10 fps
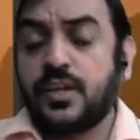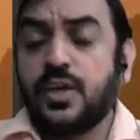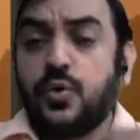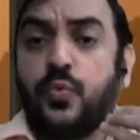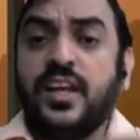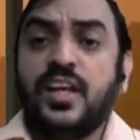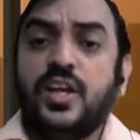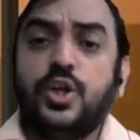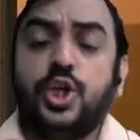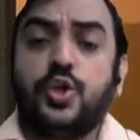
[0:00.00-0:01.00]

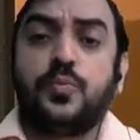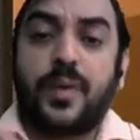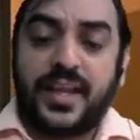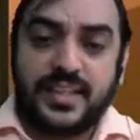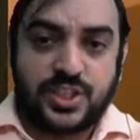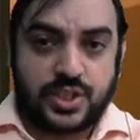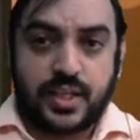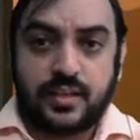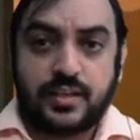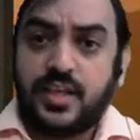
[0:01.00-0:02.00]
When do you buy the share?
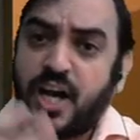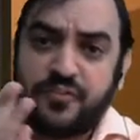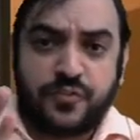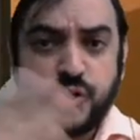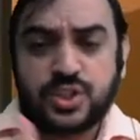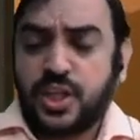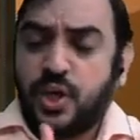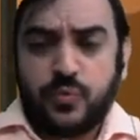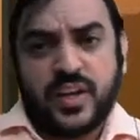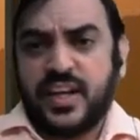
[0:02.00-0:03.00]
Of course,
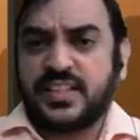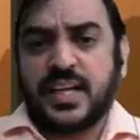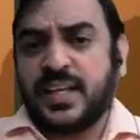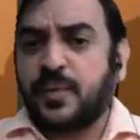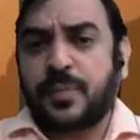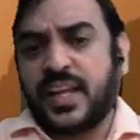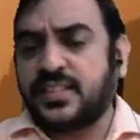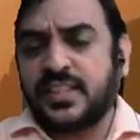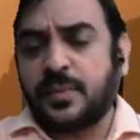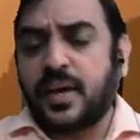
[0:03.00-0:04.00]
when it is underpriced
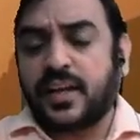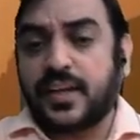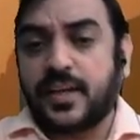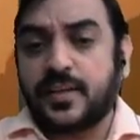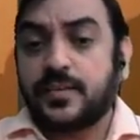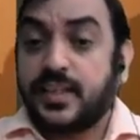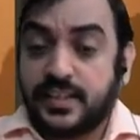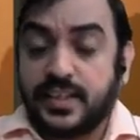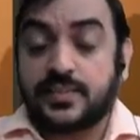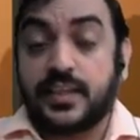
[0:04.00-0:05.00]
in the market, in
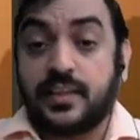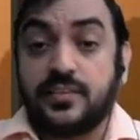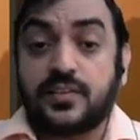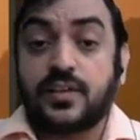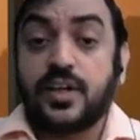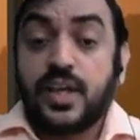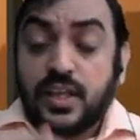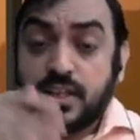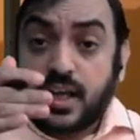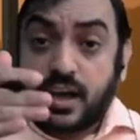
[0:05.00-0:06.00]
the sense,
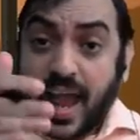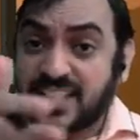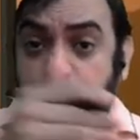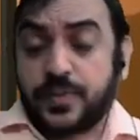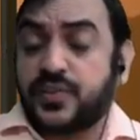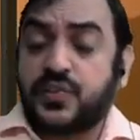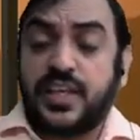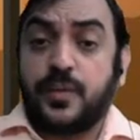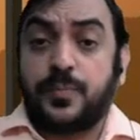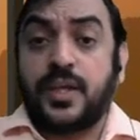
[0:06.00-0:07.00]
as per
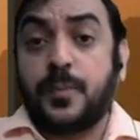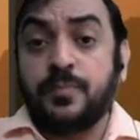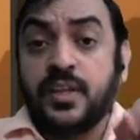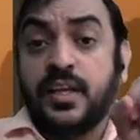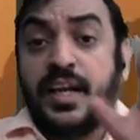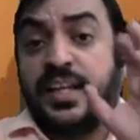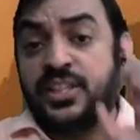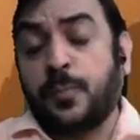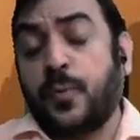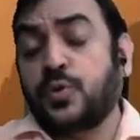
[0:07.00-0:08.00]
CAPM, it is
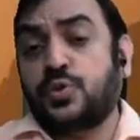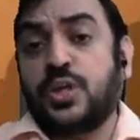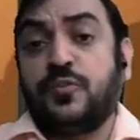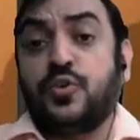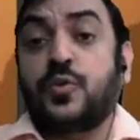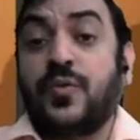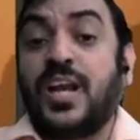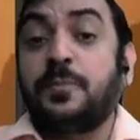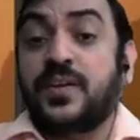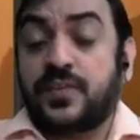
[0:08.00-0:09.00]
supposed to give you
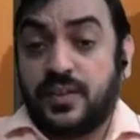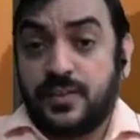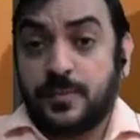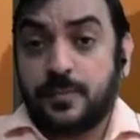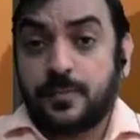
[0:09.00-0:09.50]
12%.